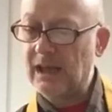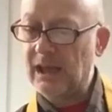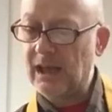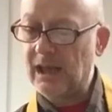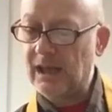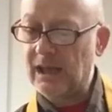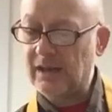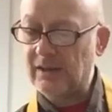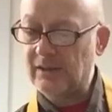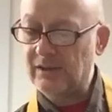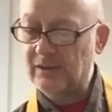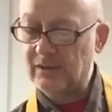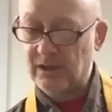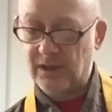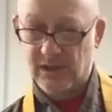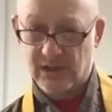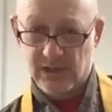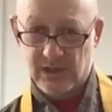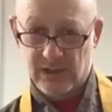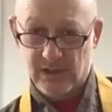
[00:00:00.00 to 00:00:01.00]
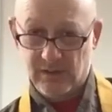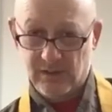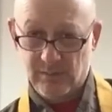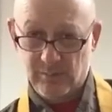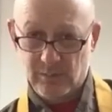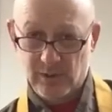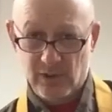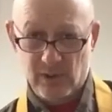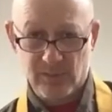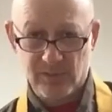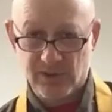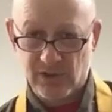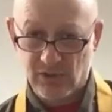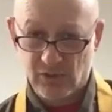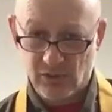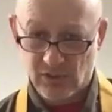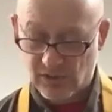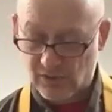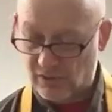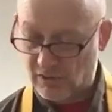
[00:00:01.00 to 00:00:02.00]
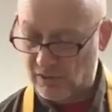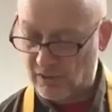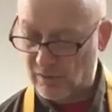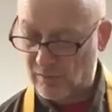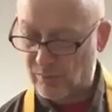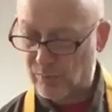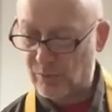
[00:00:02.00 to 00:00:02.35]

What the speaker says: And he becomes interested in